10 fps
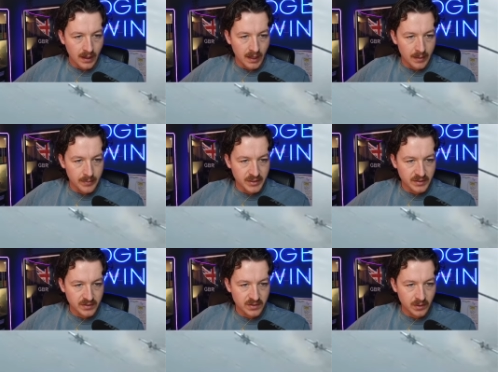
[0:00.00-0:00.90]

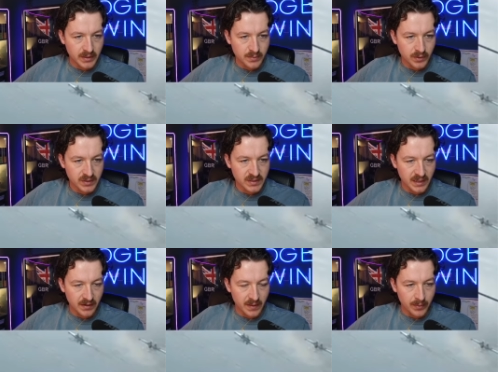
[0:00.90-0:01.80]
Imogen's so much more
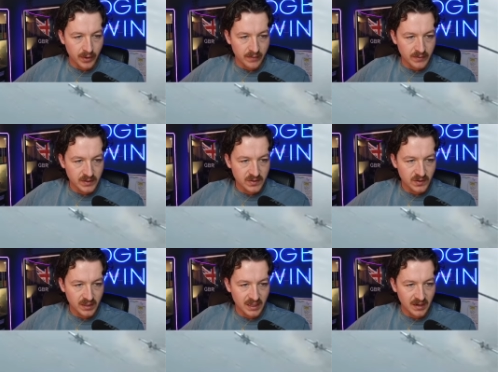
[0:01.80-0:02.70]
still in the body. If we just
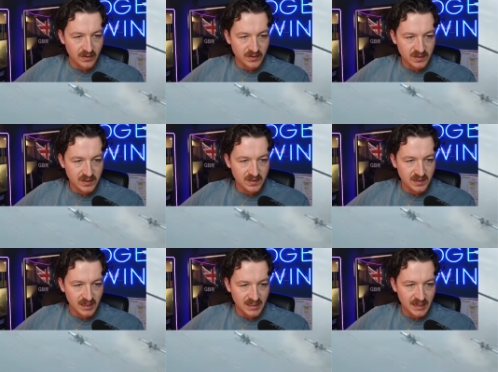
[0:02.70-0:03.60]
look here, there's just a
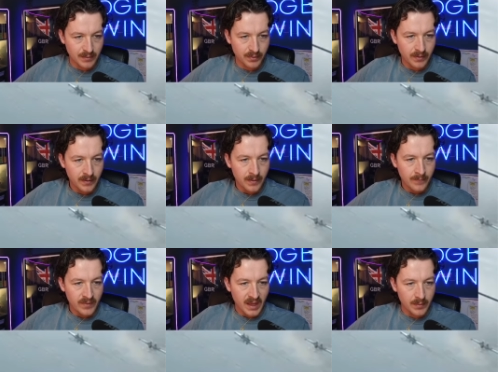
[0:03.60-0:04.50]
slight dip.
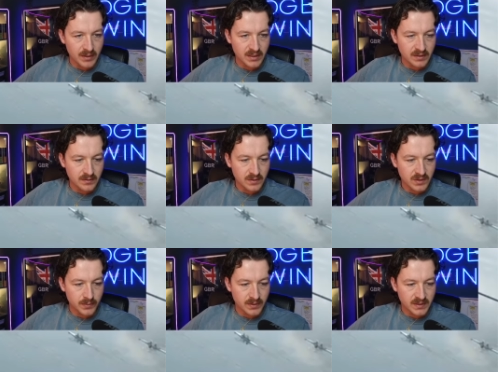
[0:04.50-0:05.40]
Imogen,
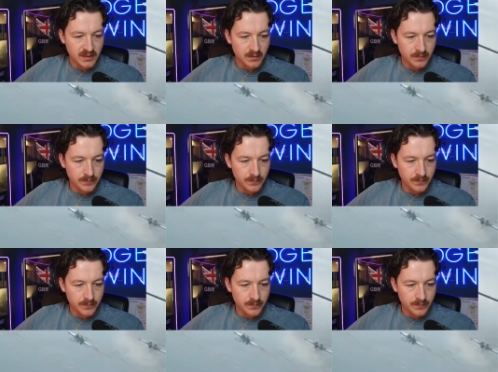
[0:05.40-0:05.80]
super still.